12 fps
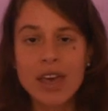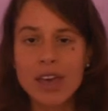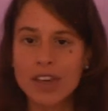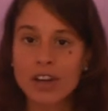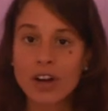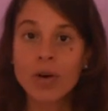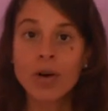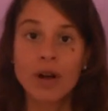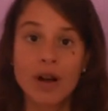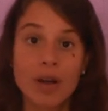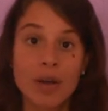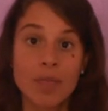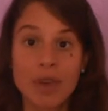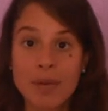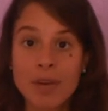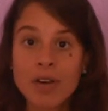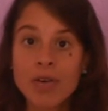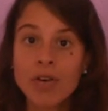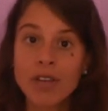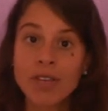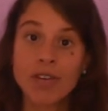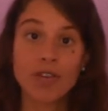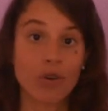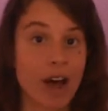Maybe you don't get
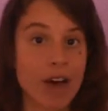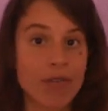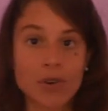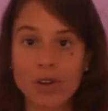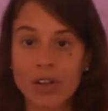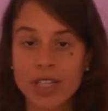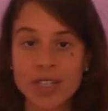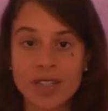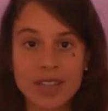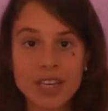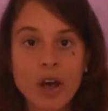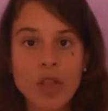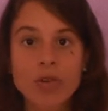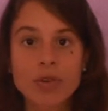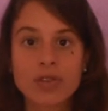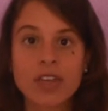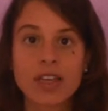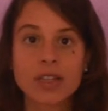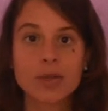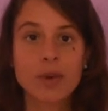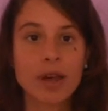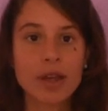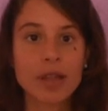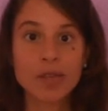to travel and see all those things,
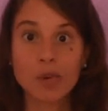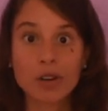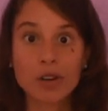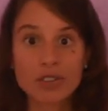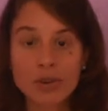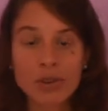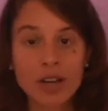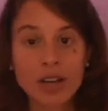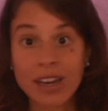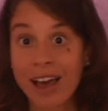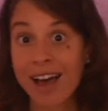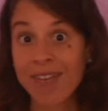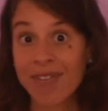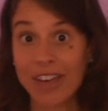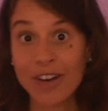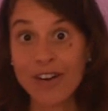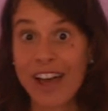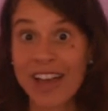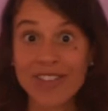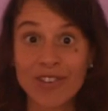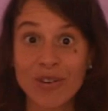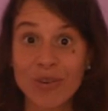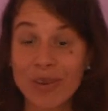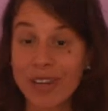but we're so lucky to have the internet
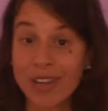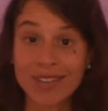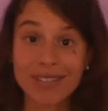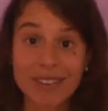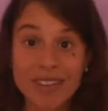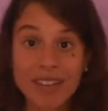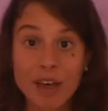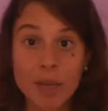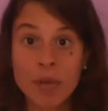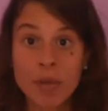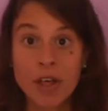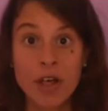so we can see them.